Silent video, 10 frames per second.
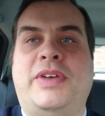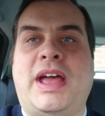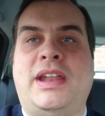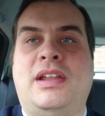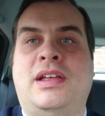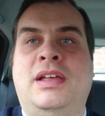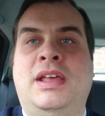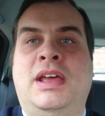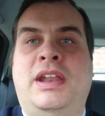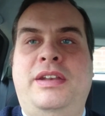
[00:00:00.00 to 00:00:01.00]
They had a
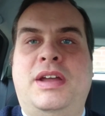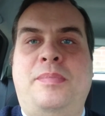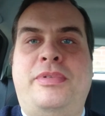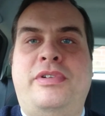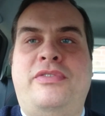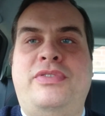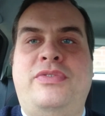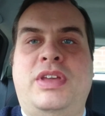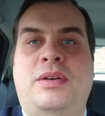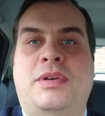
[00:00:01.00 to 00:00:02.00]
number of
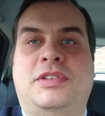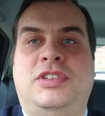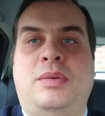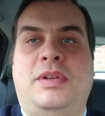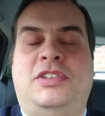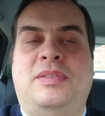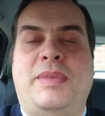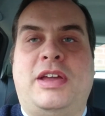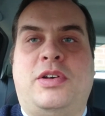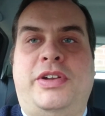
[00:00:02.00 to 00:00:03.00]
reviewers who would
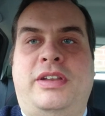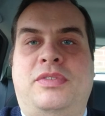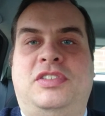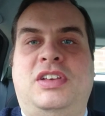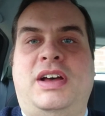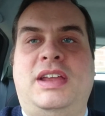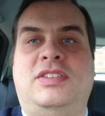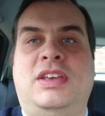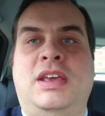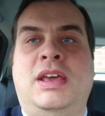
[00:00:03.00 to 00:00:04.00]
submit content to the
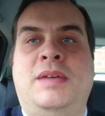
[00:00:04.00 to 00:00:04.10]
site.